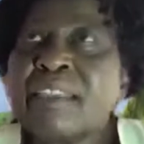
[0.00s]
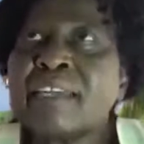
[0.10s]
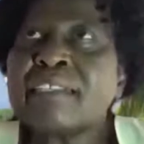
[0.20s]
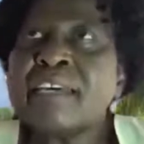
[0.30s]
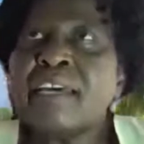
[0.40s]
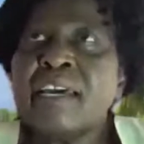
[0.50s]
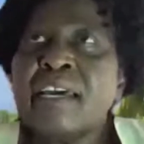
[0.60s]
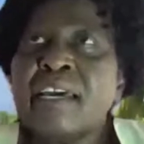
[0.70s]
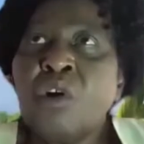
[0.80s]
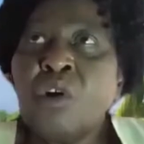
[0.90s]
meaning that
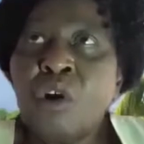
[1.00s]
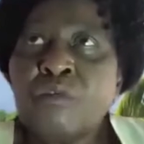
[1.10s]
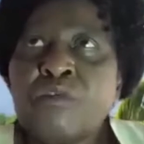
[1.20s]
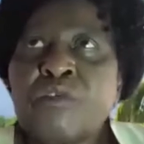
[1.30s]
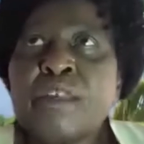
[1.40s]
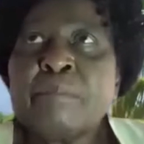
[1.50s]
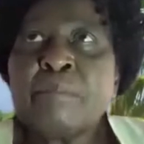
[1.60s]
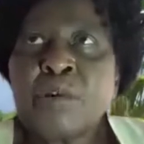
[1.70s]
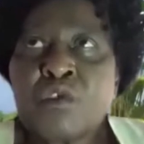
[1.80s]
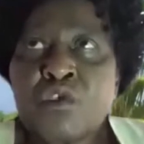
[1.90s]
of the
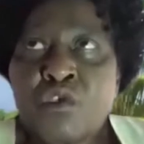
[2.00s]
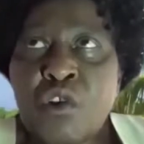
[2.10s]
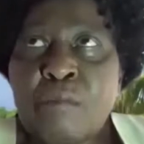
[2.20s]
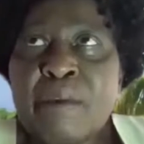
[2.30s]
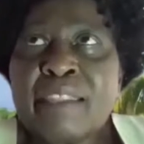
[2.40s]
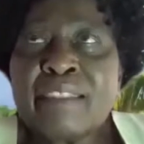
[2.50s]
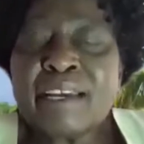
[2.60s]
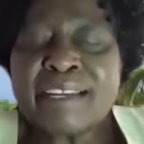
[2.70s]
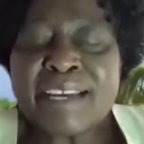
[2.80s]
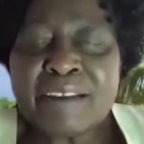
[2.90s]
procurement
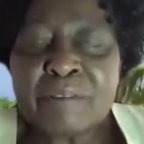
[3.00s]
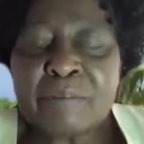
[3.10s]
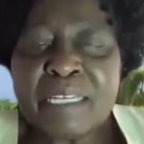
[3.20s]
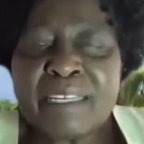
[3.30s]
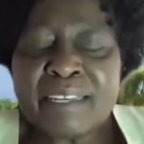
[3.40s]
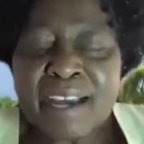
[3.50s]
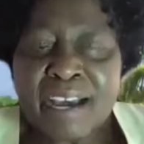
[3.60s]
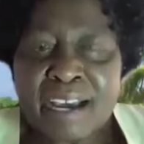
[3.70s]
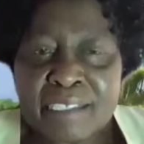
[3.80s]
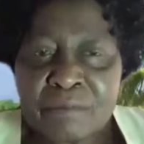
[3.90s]
that government
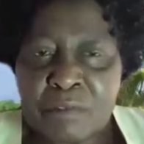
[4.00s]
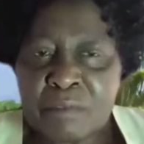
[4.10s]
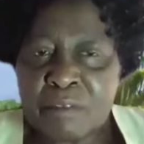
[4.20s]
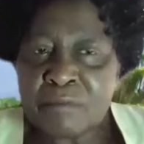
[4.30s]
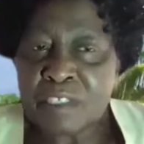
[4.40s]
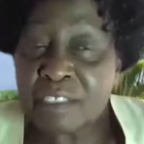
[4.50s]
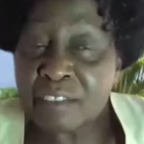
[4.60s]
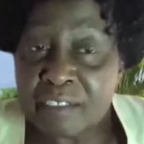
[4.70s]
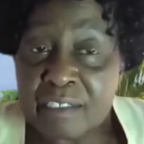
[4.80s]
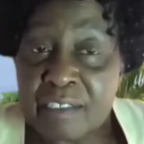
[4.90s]
does from the
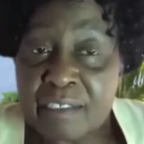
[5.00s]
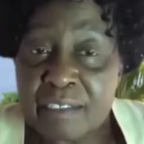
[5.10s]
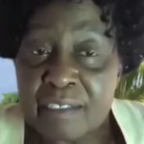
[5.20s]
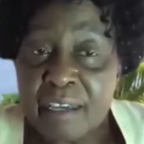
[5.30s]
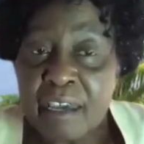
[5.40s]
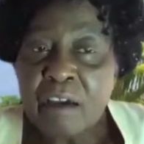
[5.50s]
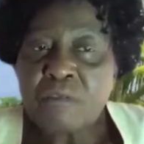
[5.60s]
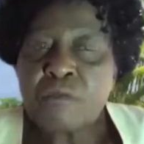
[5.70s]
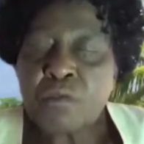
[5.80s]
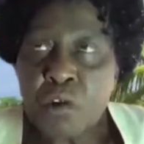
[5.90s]
fiscus,
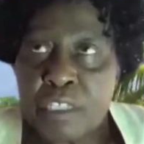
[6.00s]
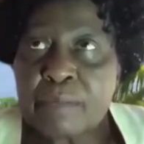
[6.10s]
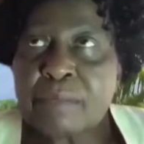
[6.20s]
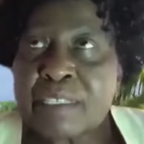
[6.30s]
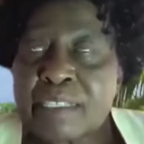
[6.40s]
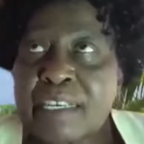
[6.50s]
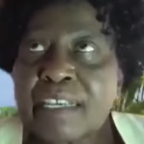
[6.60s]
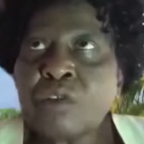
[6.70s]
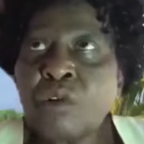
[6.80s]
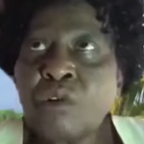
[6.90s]

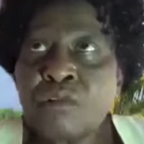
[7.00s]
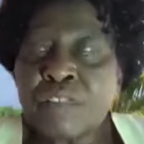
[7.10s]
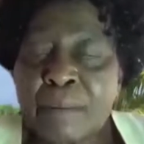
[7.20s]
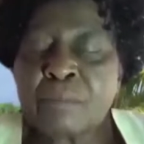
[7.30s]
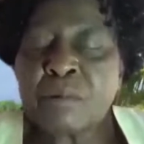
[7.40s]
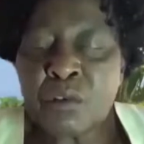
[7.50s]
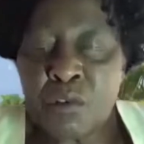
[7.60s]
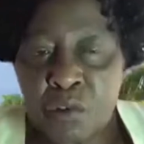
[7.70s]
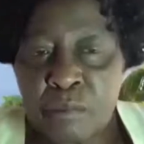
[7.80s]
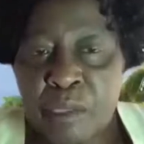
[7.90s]
40% of that
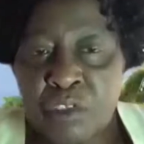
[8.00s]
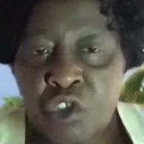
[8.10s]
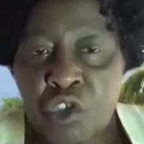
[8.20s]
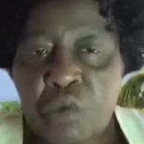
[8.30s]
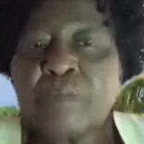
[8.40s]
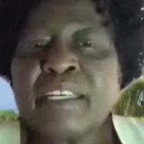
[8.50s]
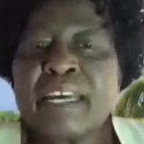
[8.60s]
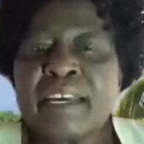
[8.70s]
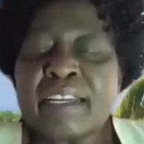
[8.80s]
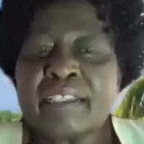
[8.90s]
procurement should be
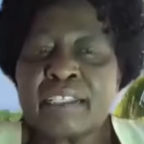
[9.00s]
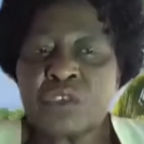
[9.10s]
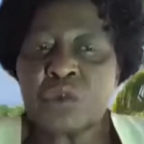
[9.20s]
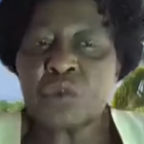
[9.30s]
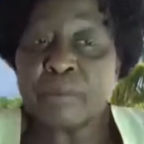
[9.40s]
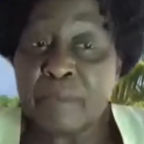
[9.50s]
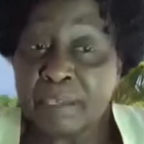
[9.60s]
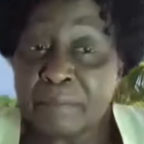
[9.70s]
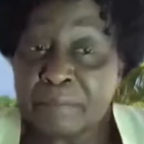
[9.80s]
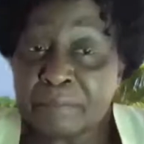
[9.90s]
directed to
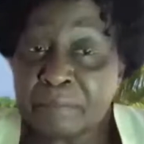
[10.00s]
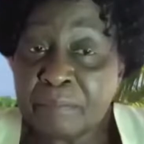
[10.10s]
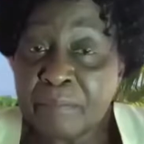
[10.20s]
women.